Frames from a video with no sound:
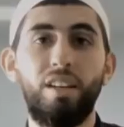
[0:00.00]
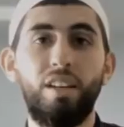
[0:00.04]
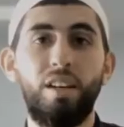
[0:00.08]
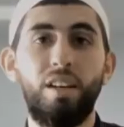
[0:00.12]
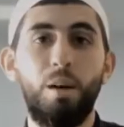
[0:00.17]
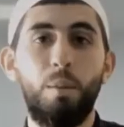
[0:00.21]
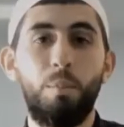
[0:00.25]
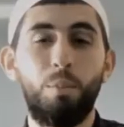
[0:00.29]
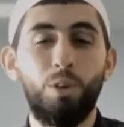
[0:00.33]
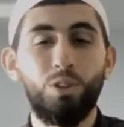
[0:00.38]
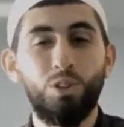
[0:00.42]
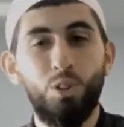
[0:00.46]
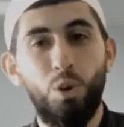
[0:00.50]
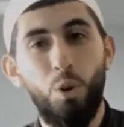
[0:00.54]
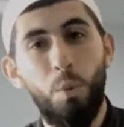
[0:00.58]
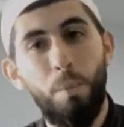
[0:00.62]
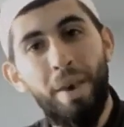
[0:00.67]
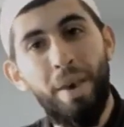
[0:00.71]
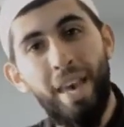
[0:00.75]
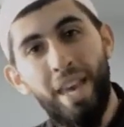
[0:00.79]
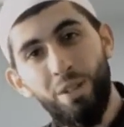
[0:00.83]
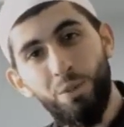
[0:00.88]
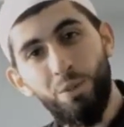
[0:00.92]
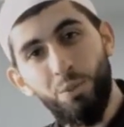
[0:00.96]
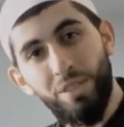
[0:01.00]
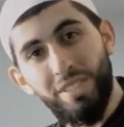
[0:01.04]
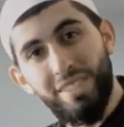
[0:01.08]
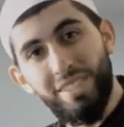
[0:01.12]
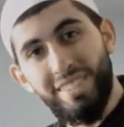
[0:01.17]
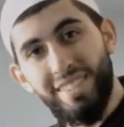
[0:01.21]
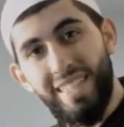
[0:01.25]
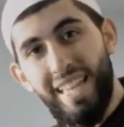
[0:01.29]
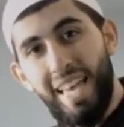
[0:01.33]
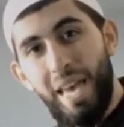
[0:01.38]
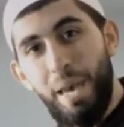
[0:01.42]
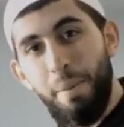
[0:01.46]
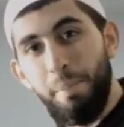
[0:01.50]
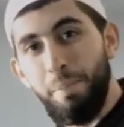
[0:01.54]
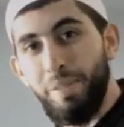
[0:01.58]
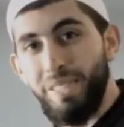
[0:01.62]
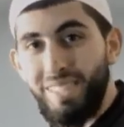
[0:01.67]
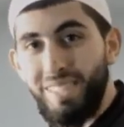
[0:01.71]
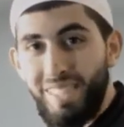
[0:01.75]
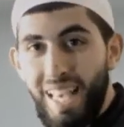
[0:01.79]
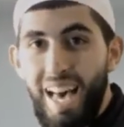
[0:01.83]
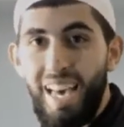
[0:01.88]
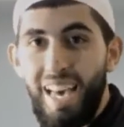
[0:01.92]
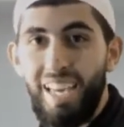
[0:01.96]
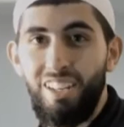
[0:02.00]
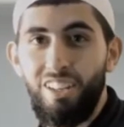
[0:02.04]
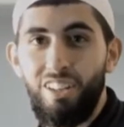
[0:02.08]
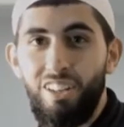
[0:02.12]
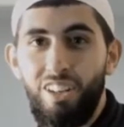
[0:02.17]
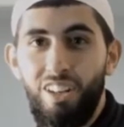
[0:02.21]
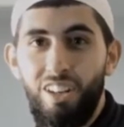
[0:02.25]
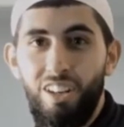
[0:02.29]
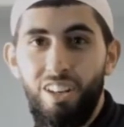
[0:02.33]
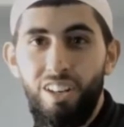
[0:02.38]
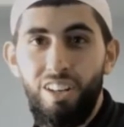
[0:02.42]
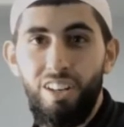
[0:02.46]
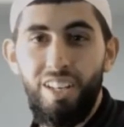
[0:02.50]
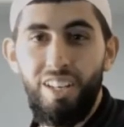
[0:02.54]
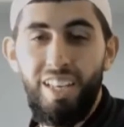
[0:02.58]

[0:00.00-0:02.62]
but also a man who can stand beside her.